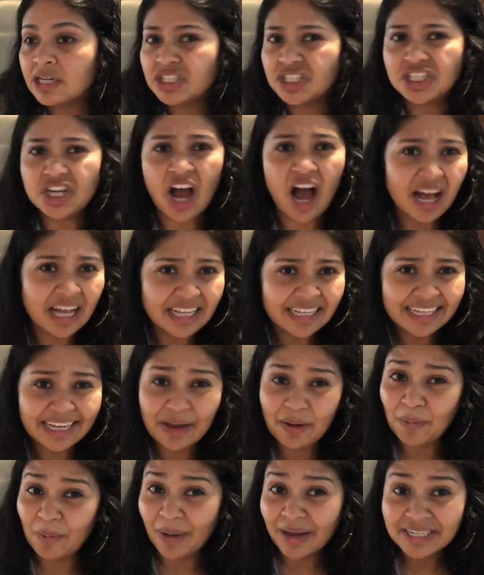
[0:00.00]

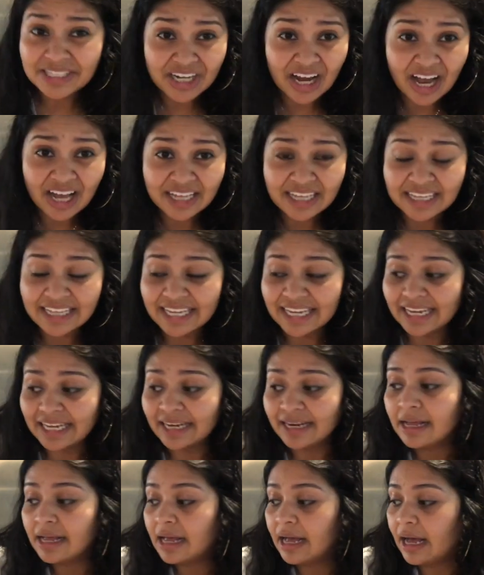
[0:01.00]
chocolate, white chocolate,
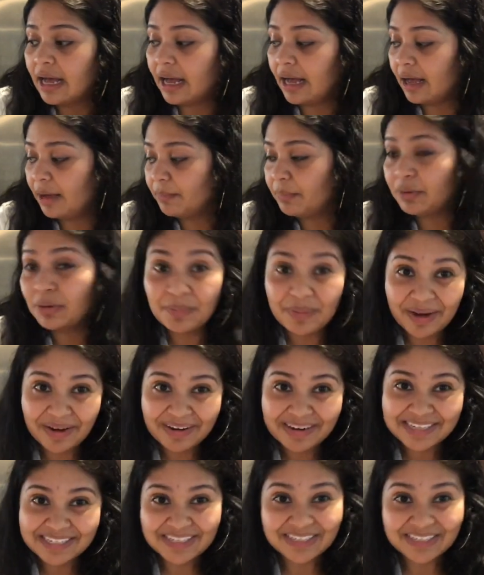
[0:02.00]
blueberries.